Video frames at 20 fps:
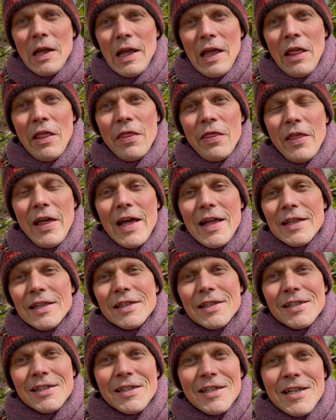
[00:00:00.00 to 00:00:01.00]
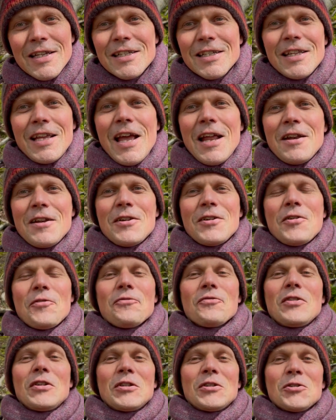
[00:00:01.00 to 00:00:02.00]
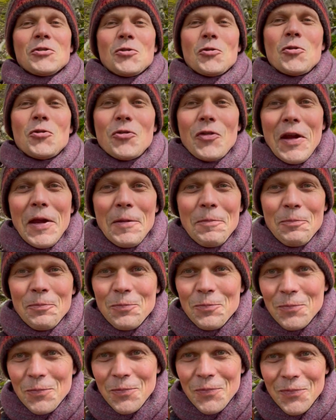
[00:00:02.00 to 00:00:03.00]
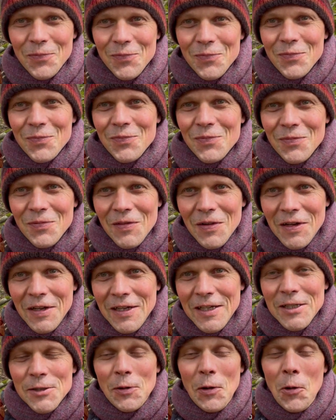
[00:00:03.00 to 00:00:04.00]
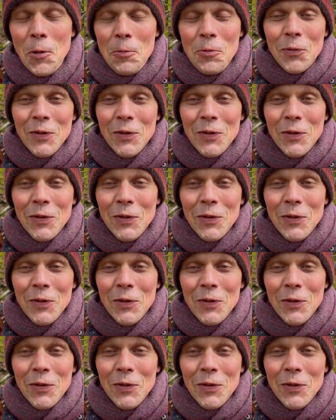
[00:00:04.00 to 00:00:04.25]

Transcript: And that is the end of the story. So I hope you